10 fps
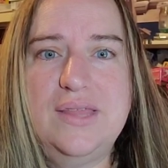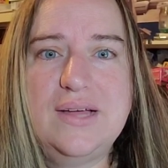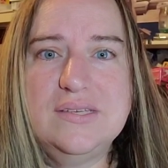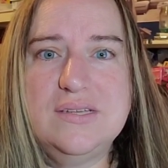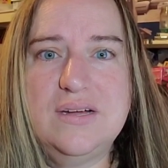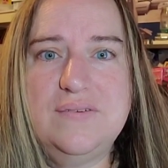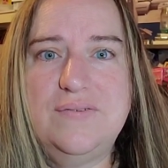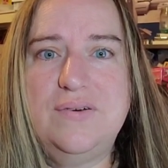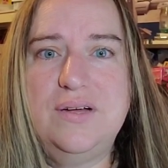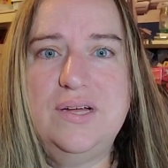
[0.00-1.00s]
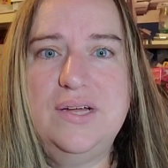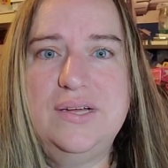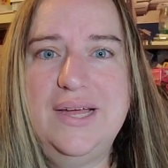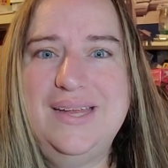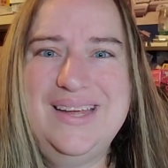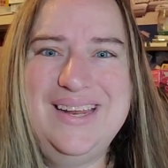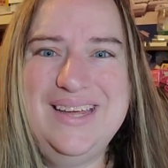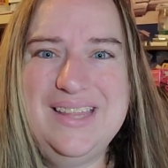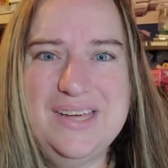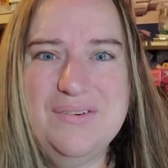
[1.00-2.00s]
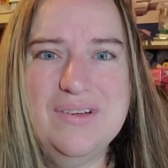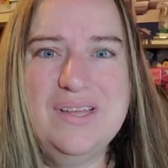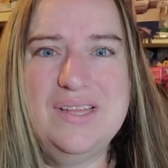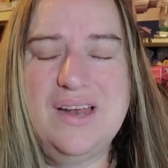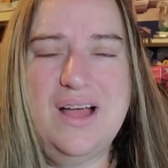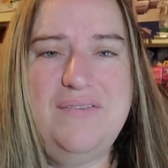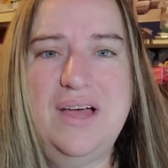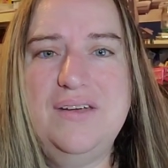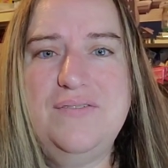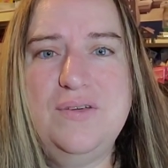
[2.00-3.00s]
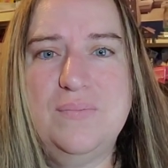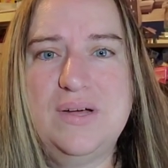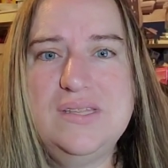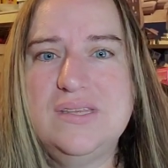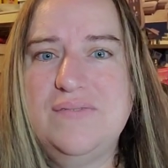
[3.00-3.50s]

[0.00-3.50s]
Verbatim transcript: that stuff and anything really that I've had a few months,